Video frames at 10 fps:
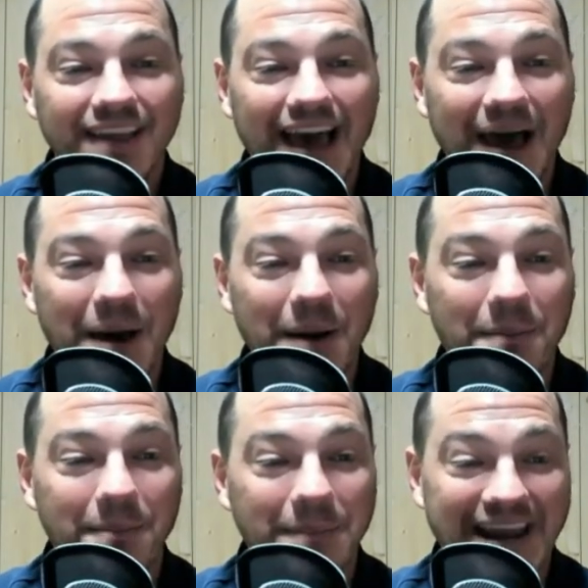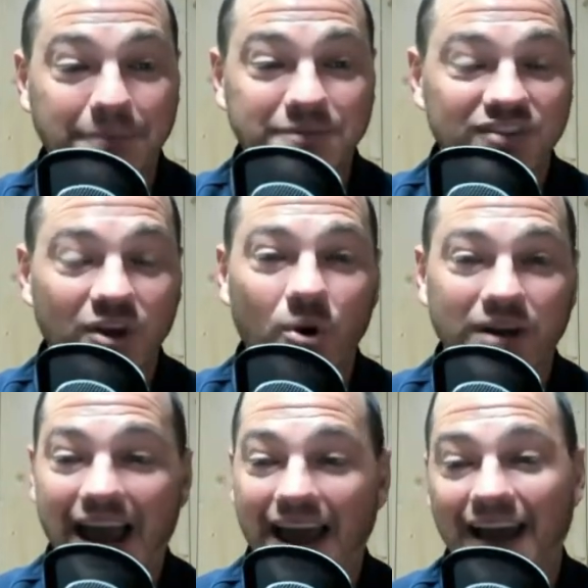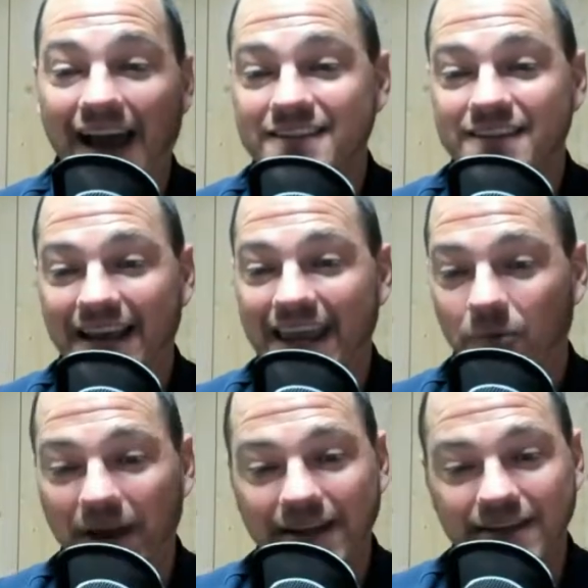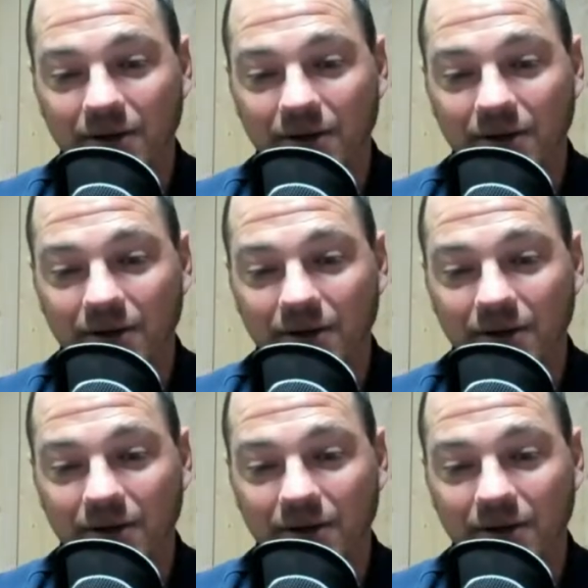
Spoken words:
Man, I'm stoked. And honestly, I can't wait.